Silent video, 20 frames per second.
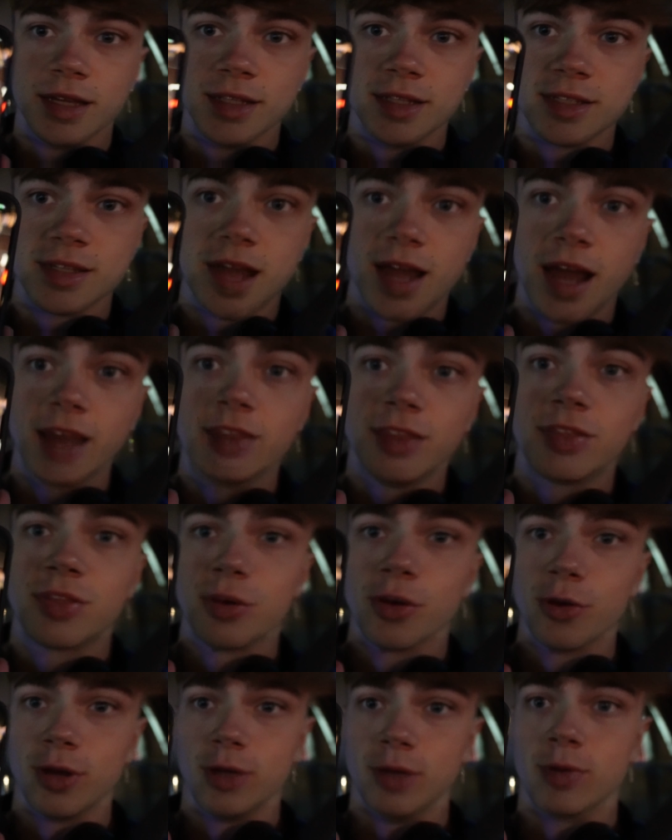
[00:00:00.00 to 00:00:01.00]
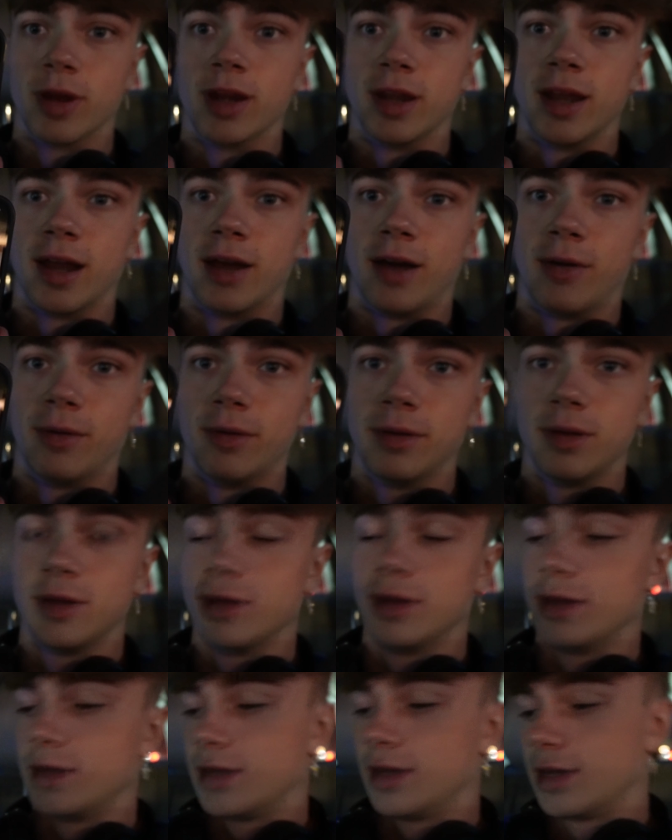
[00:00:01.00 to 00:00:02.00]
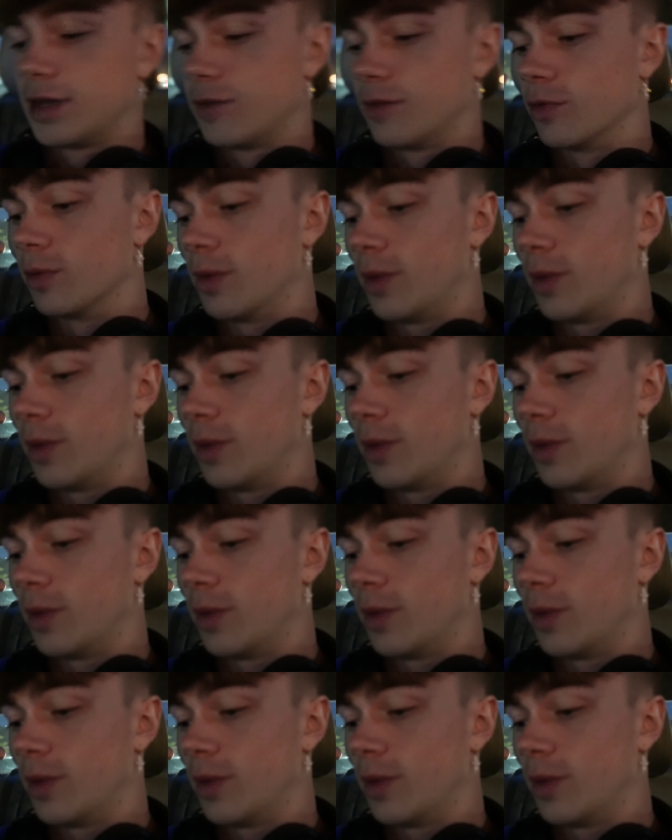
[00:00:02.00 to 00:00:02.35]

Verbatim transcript: it's 9.30 right now. We're